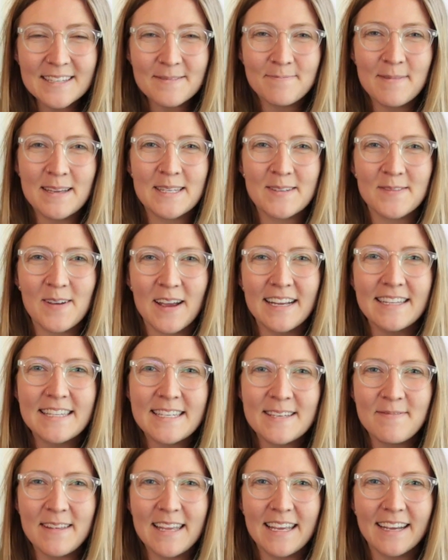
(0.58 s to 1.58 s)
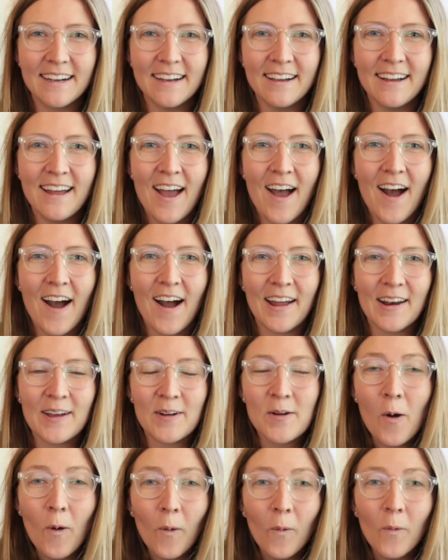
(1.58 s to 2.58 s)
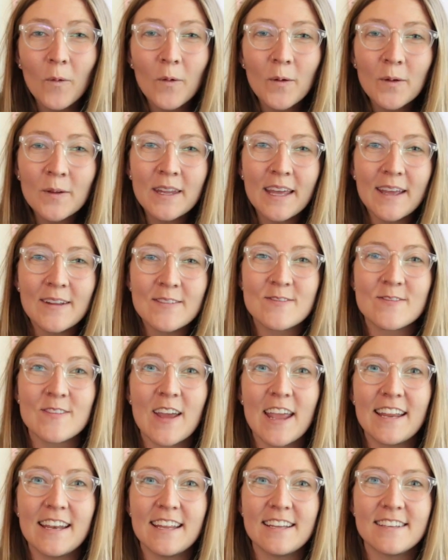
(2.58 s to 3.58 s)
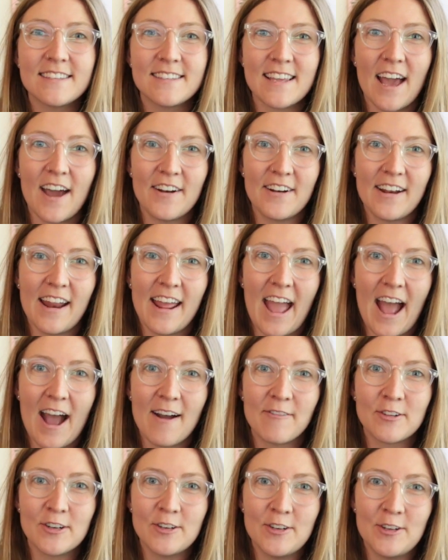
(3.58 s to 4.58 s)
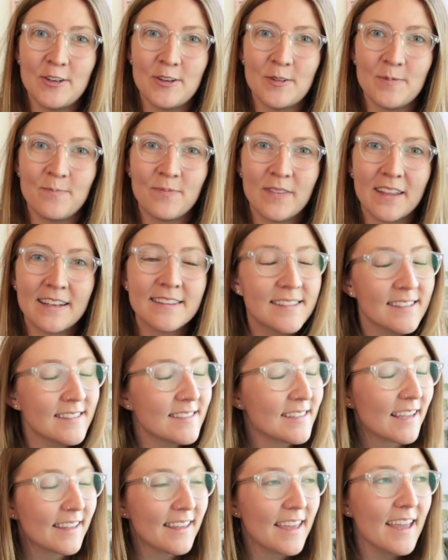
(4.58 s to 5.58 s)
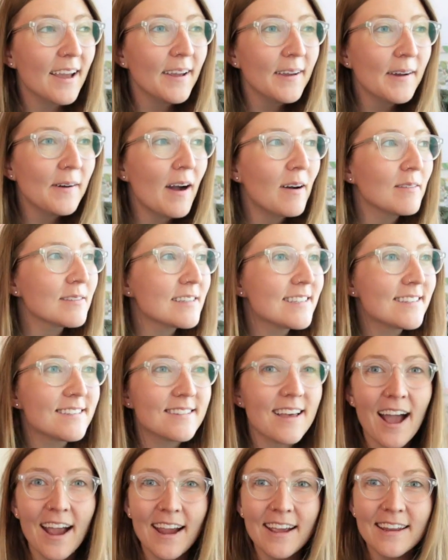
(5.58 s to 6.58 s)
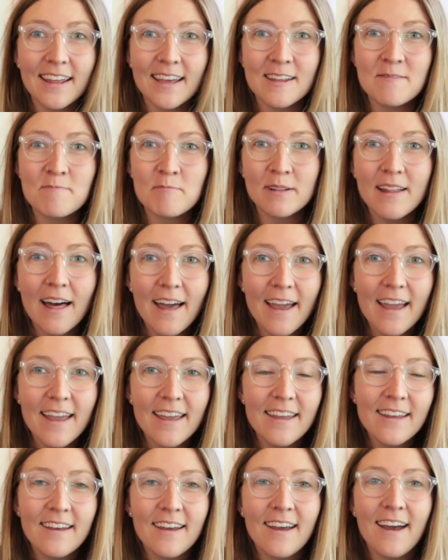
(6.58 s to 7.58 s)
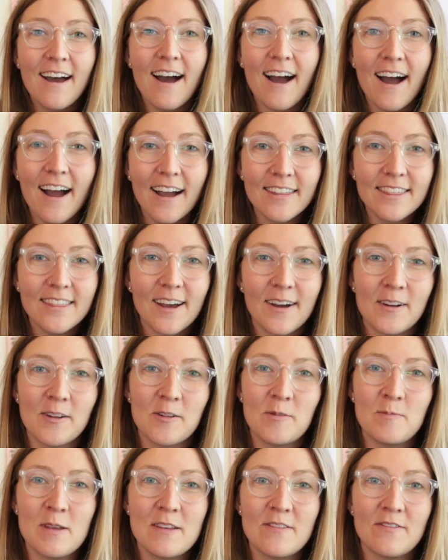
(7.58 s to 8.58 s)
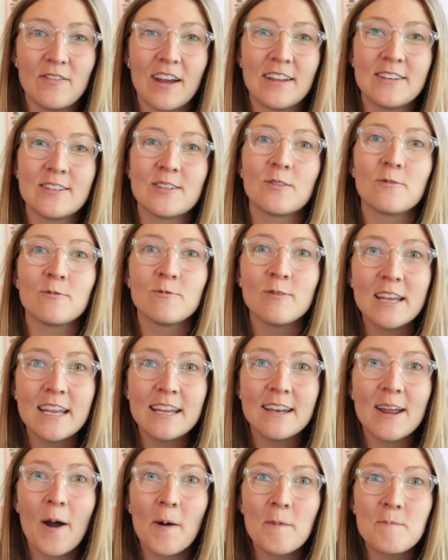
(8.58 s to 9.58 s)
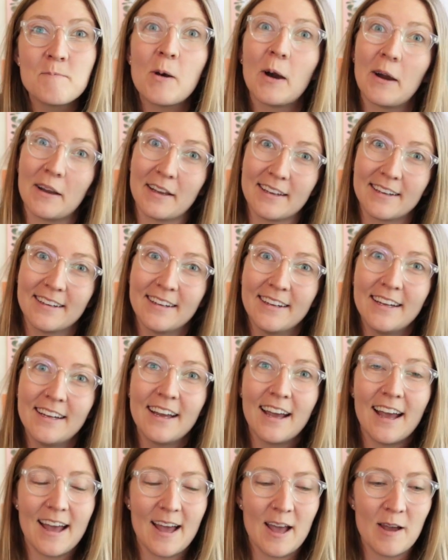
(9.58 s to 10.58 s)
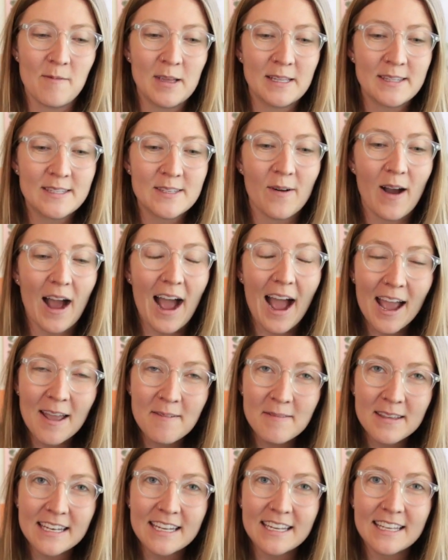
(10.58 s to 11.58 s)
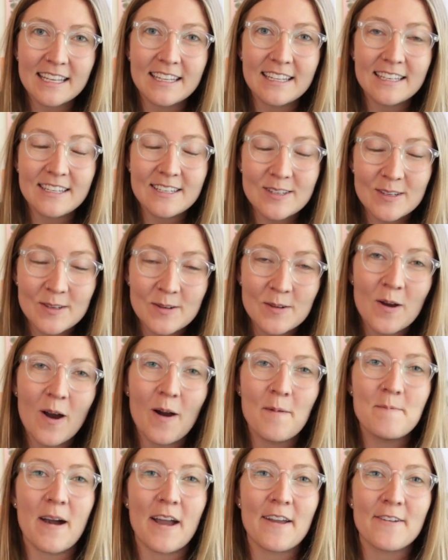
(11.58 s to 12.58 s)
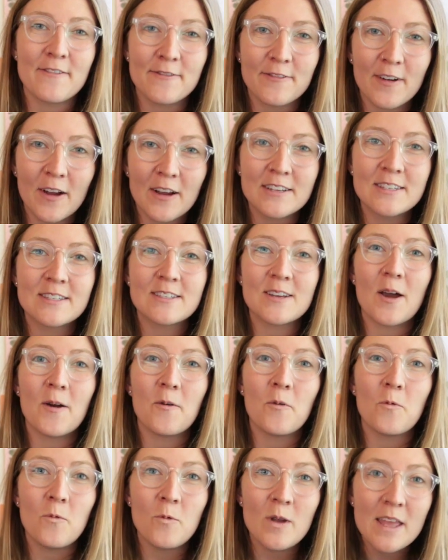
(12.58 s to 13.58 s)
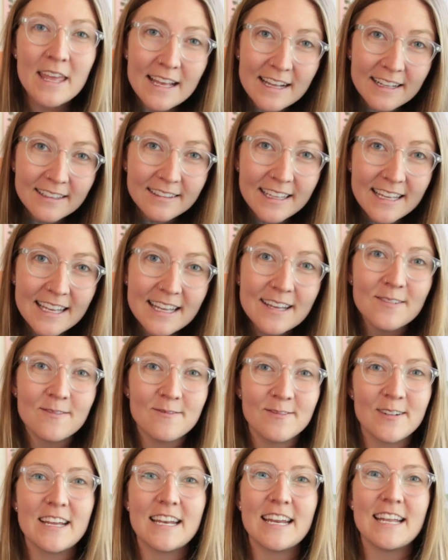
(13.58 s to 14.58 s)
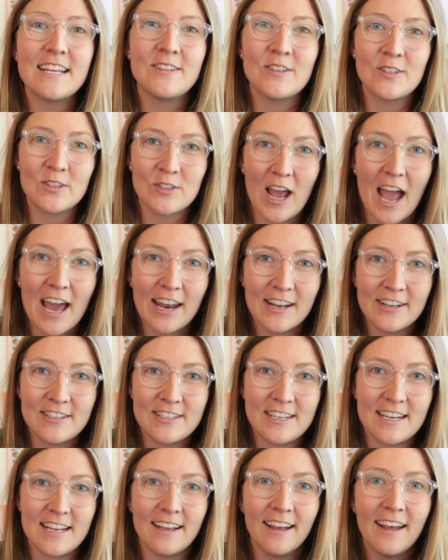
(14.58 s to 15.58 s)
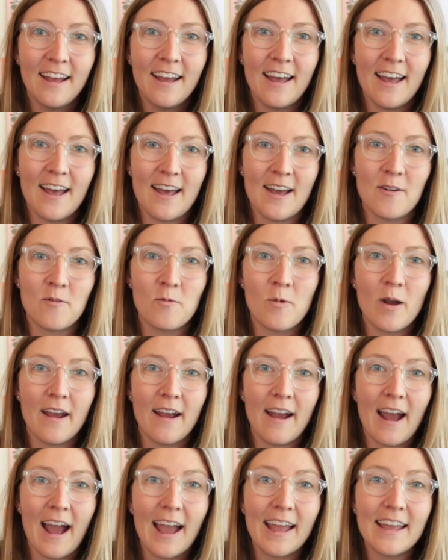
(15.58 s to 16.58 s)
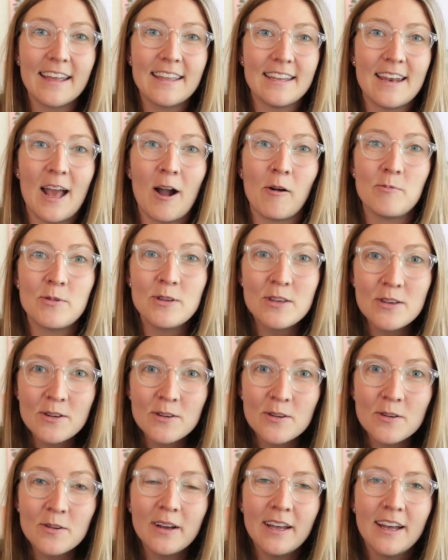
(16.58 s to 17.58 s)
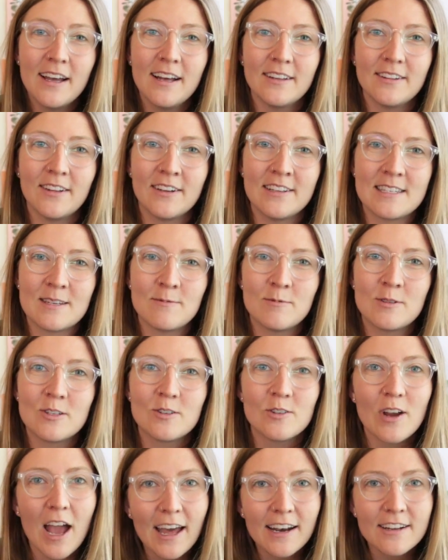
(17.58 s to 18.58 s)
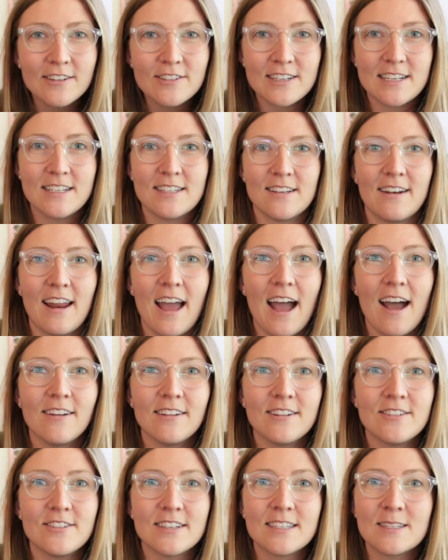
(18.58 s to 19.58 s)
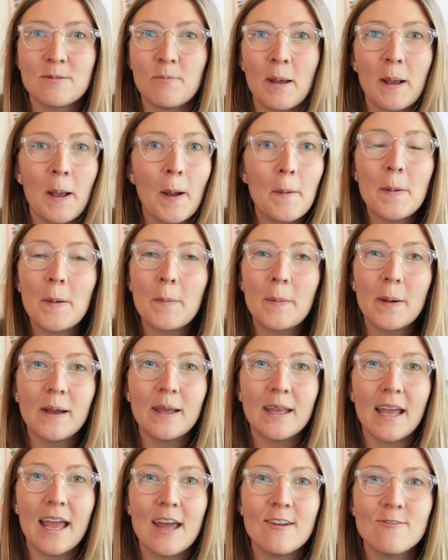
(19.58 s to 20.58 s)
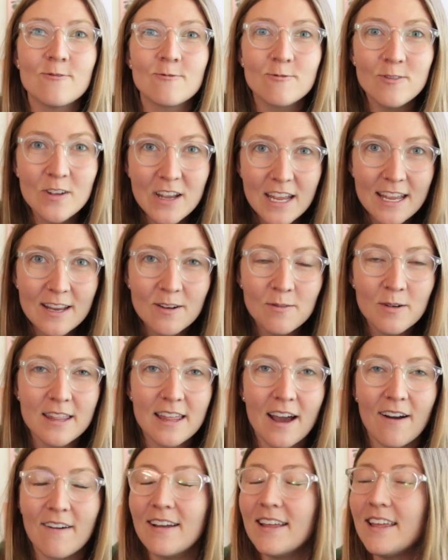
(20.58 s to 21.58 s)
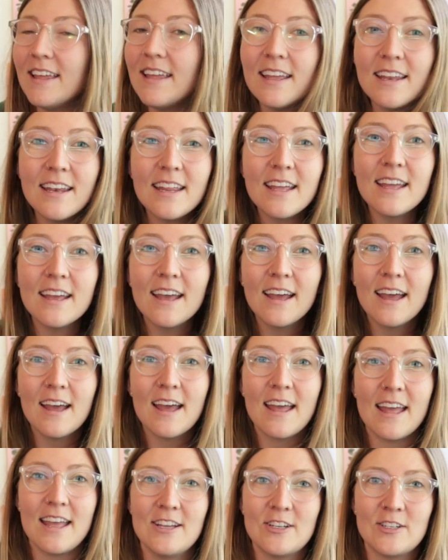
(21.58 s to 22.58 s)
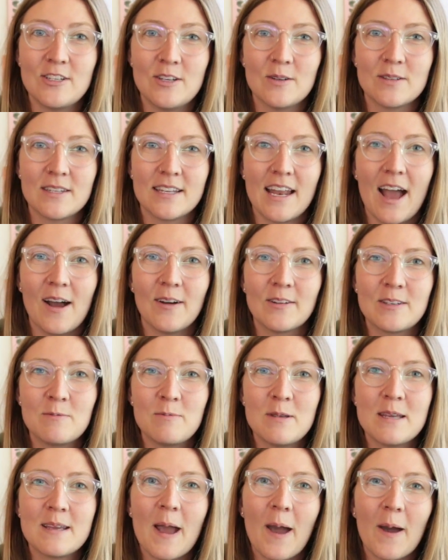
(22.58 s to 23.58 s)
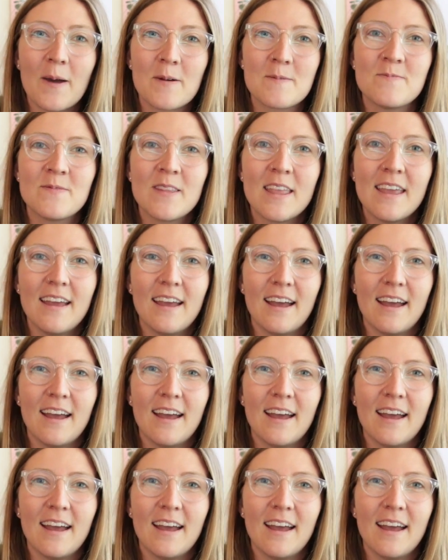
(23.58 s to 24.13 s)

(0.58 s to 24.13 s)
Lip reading: Miss Ransom here on a cold and rainy Saturday afternoon. And since I can't go outside and play, I thought it would be fun to read a book. And so I'm going to do my first weekly reading strategy where I can help you learn some strategies on how to just pick up a book and read without any issues, and how to become